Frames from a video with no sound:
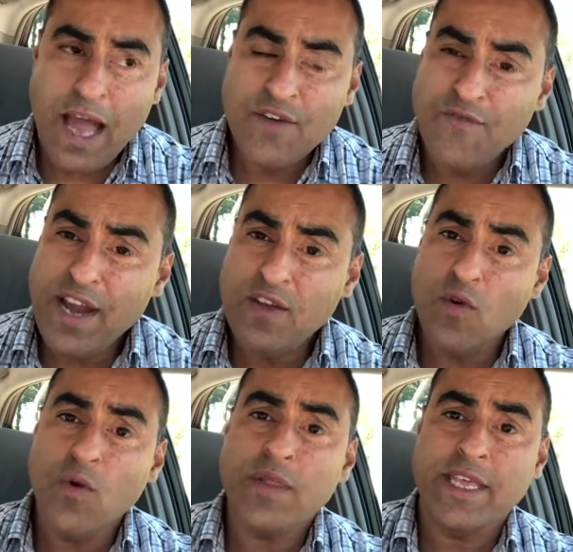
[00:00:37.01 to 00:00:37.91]
And really
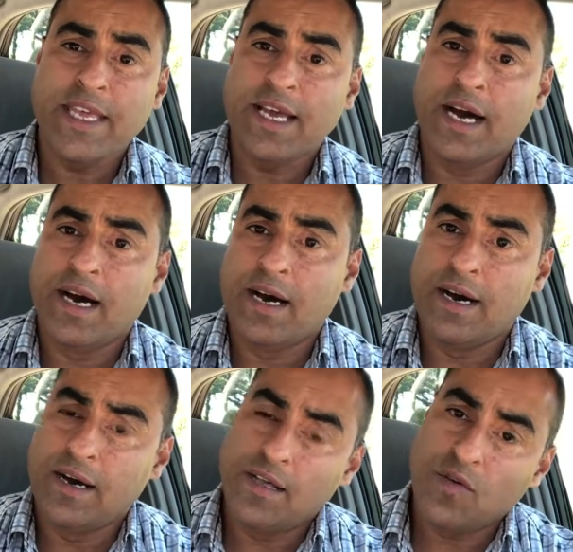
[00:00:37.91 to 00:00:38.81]
all
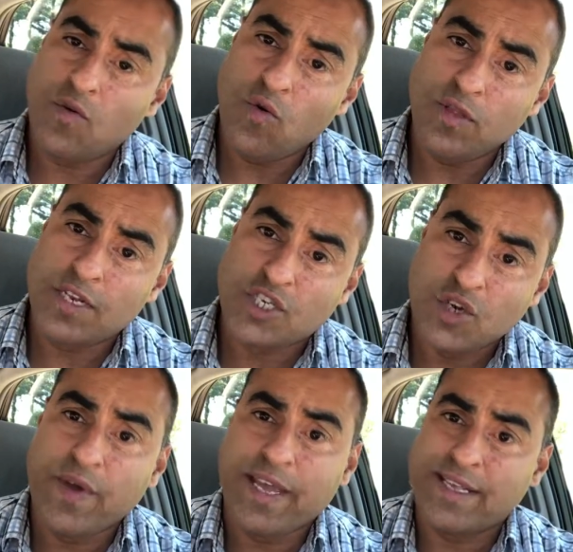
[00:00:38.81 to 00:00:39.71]
the
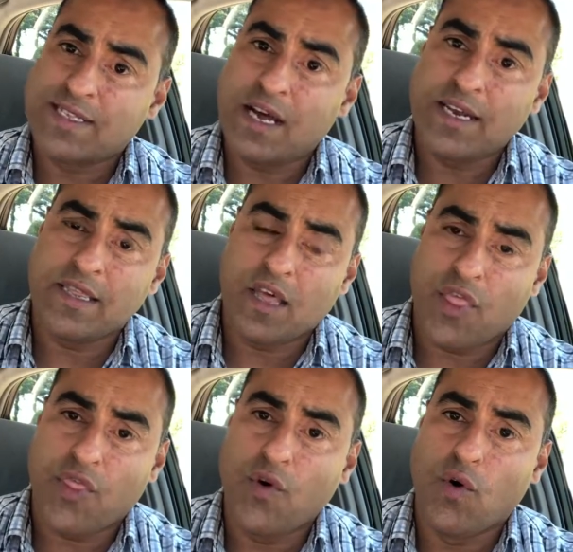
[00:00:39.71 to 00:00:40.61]
doing is done in the
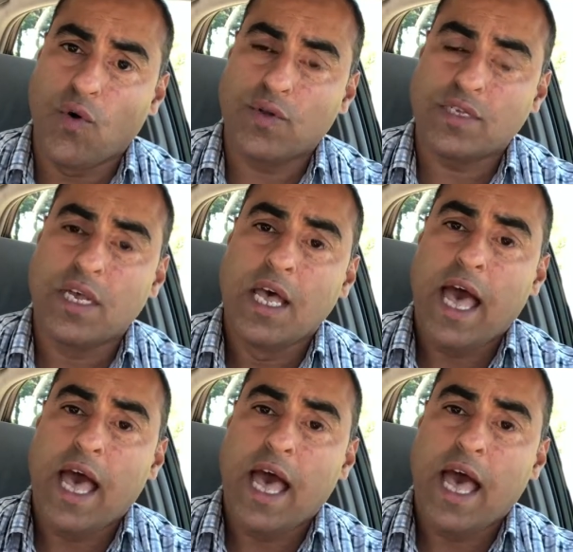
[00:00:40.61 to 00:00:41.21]
thought,